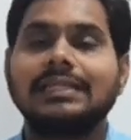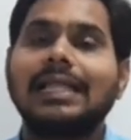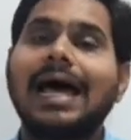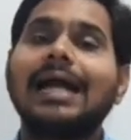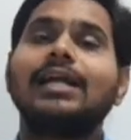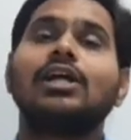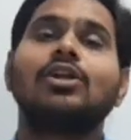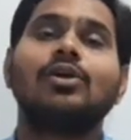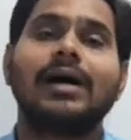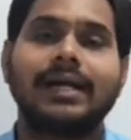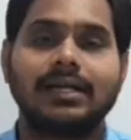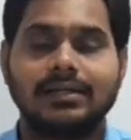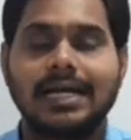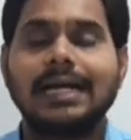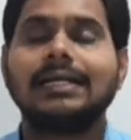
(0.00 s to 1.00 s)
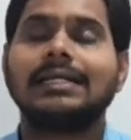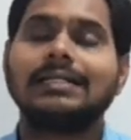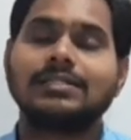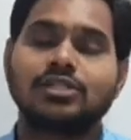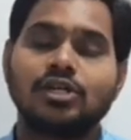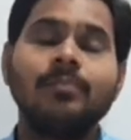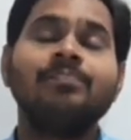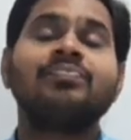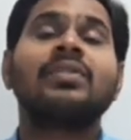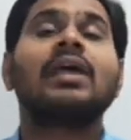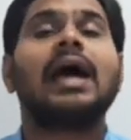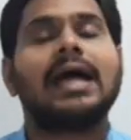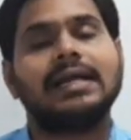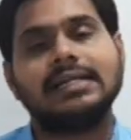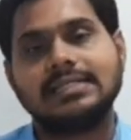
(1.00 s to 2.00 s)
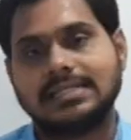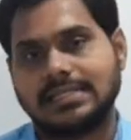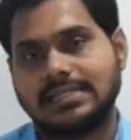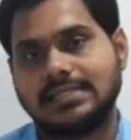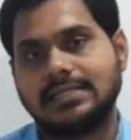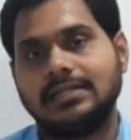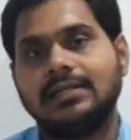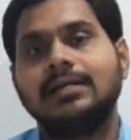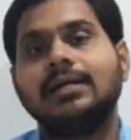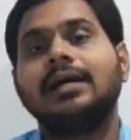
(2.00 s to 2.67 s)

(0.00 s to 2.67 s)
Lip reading: that also I discussed.